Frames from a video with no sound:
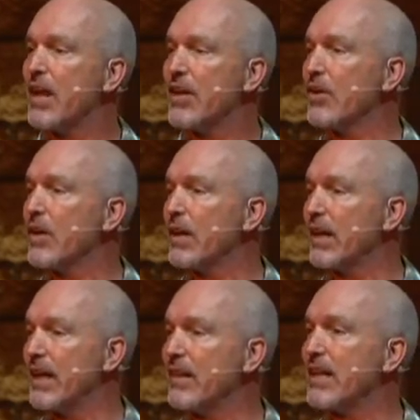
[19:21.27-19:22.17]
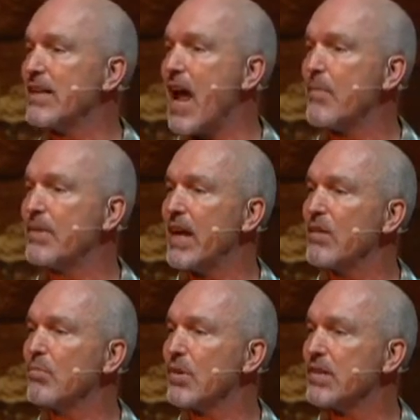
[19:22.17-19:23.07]
you're in the top
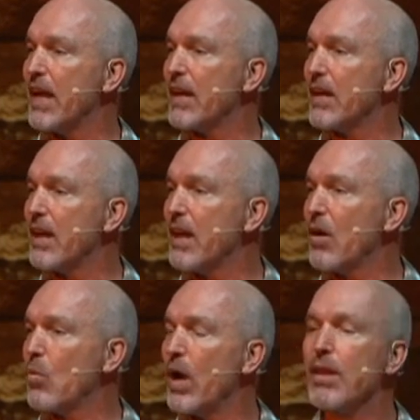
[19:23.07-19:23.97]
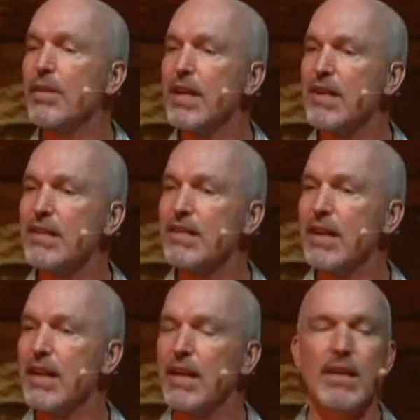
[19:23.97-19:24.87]
10% wealthiest
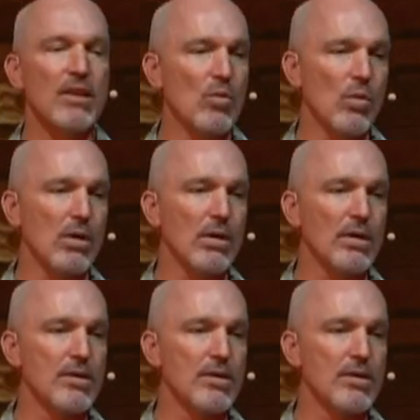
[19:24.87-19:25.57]
in the world.